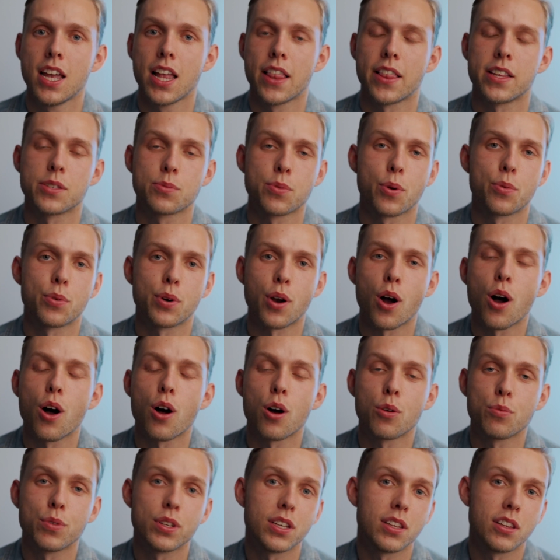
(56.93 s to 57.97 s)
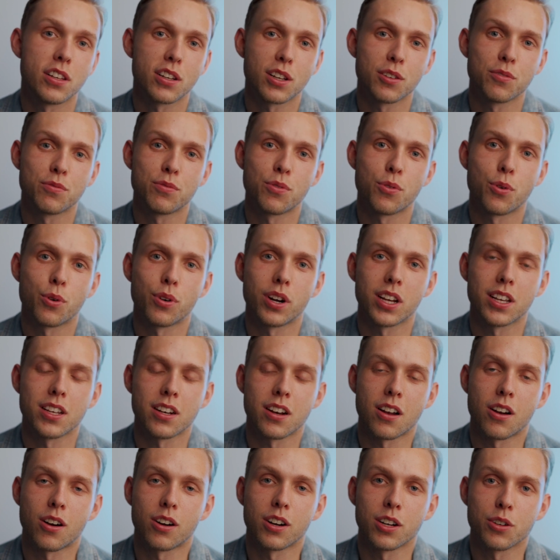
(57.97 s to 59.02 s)
That's what we're all really looking for in
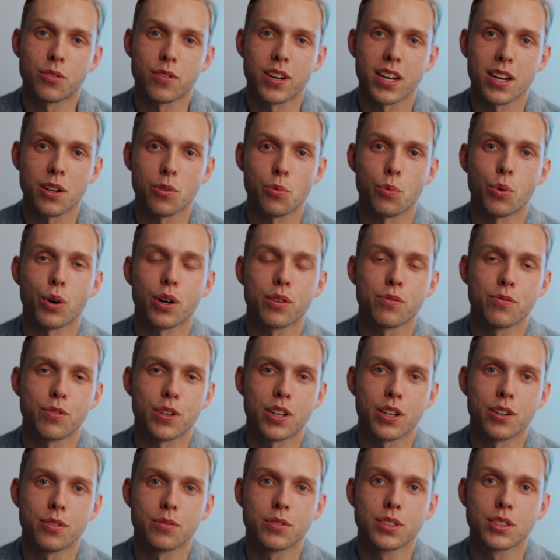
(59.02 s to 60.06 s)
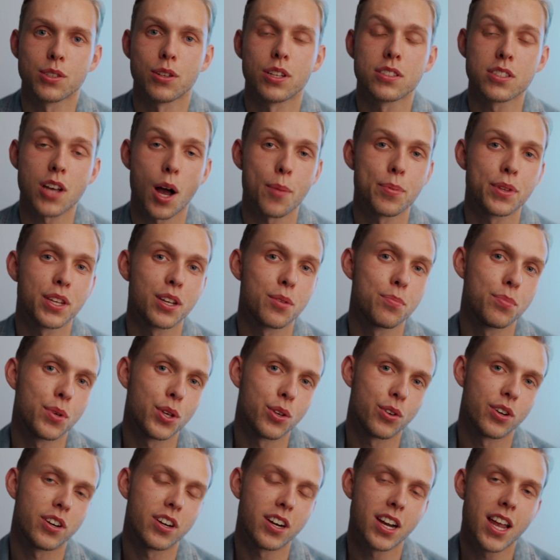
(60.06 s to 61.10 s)
our grading workflow. So let's hop on the
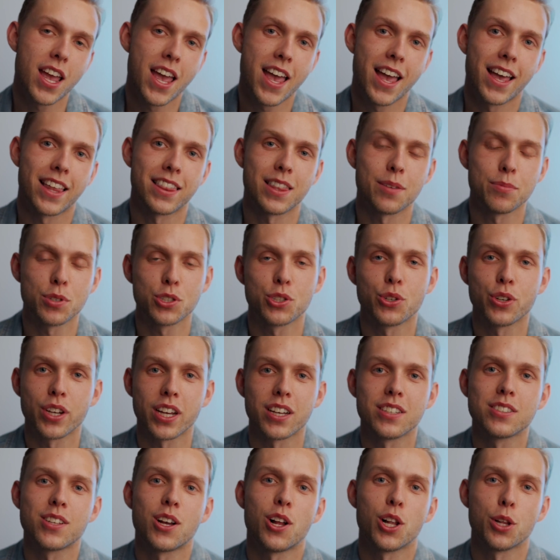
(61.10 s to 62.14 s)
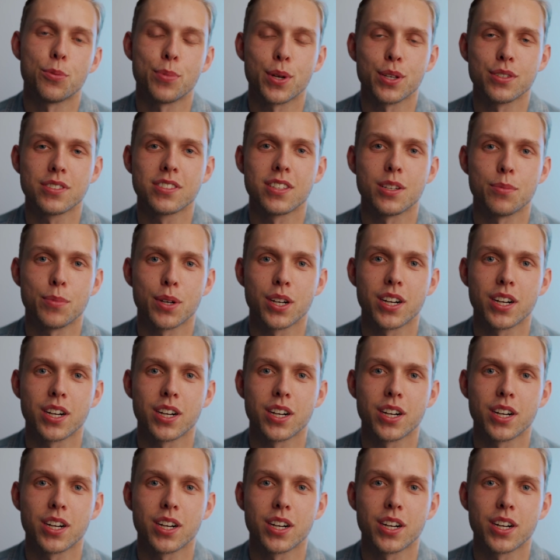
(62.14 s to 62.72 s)
computer and let me show you guys all about Cinema